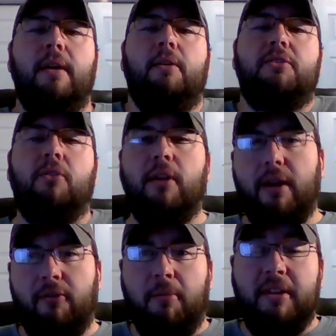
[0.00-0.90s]
Hey, what's going
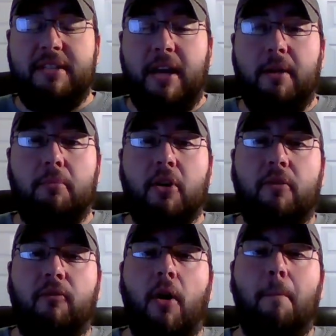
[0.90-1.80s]
on, everybody? It's Adam
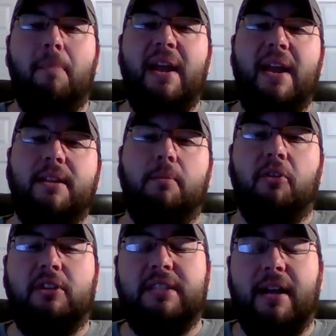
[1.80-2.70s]
Burke from
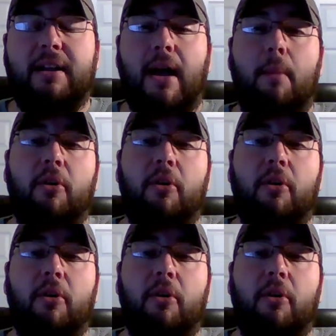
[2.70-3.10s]
BangTheBook.com.